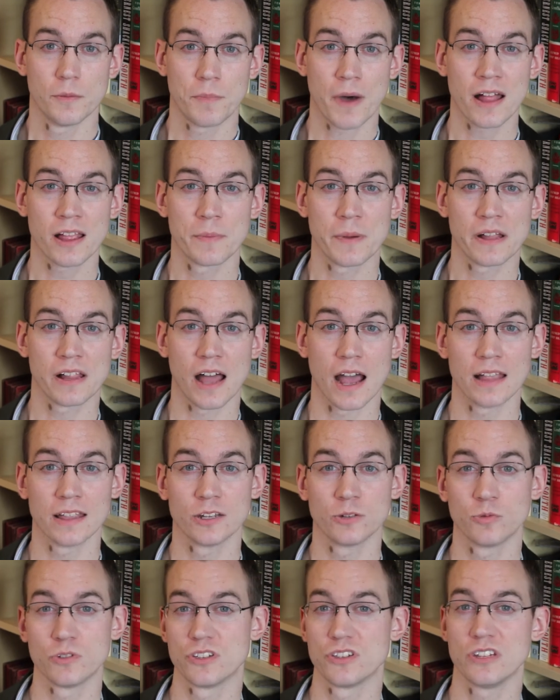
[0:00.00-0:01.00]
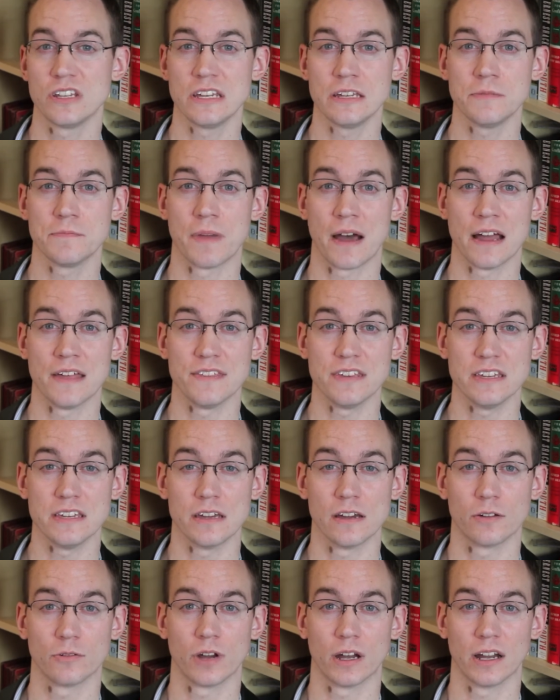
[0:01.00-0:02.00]
Pollepel Island was seen by
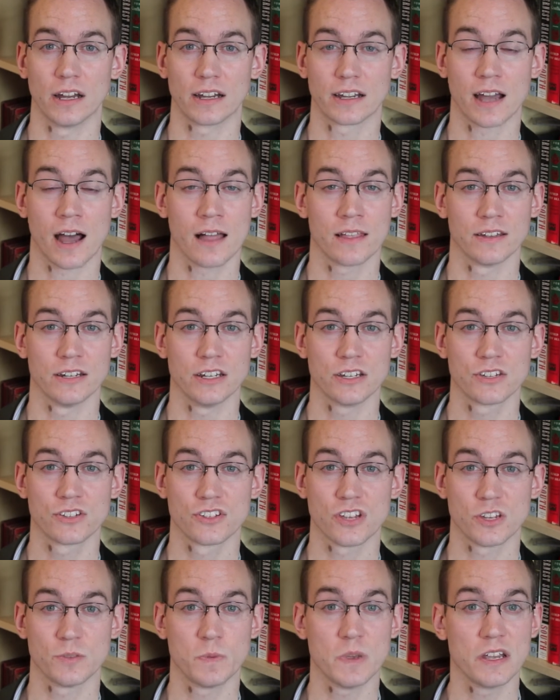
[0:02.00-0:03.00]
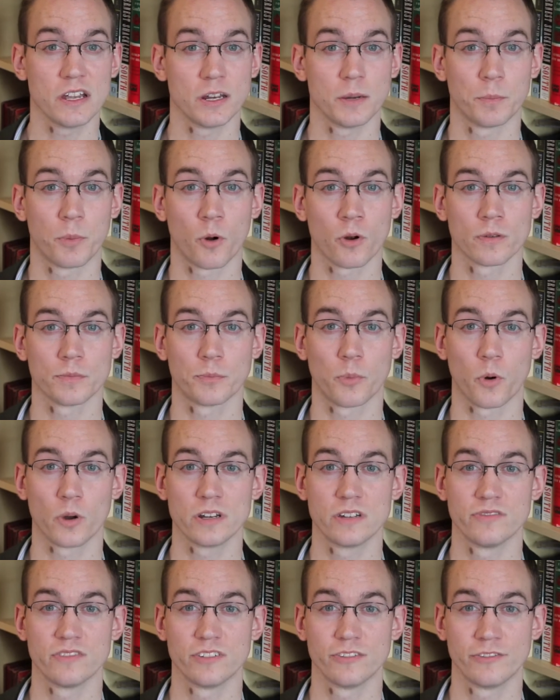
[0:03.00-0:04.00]
the uh, colonists as being an important
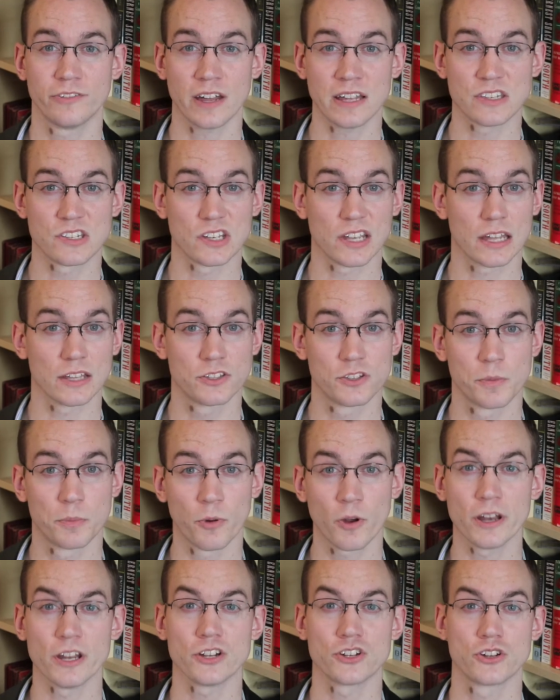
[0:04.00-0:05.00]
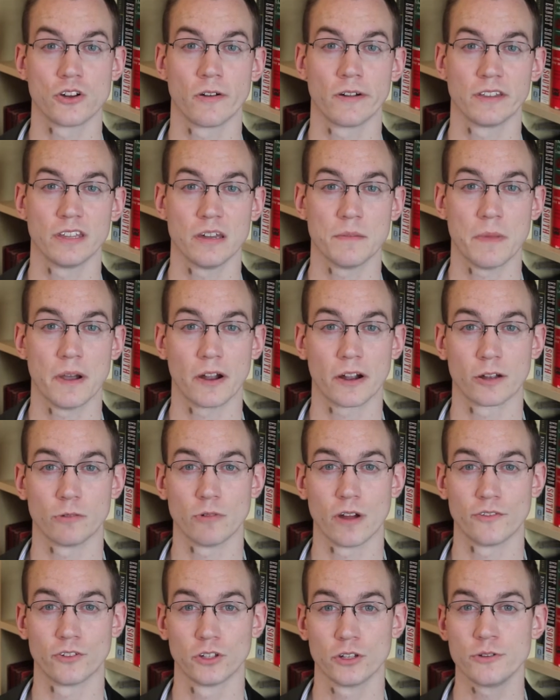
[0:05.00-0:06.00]
point of defense against the British during the American
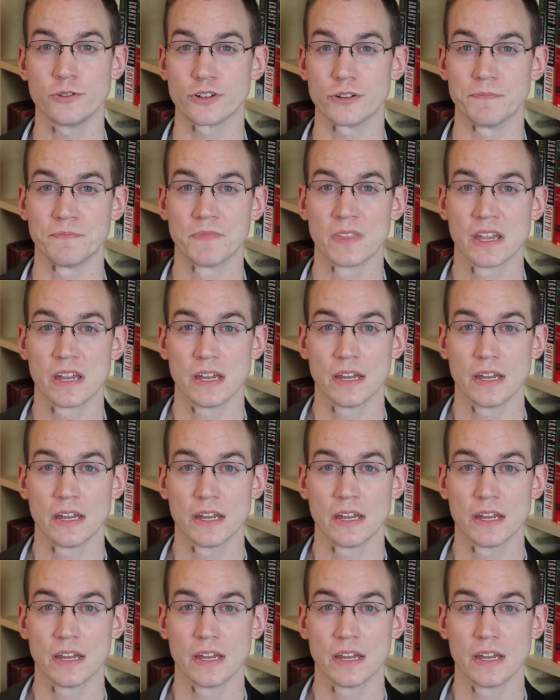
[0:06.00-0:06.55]
Revolution.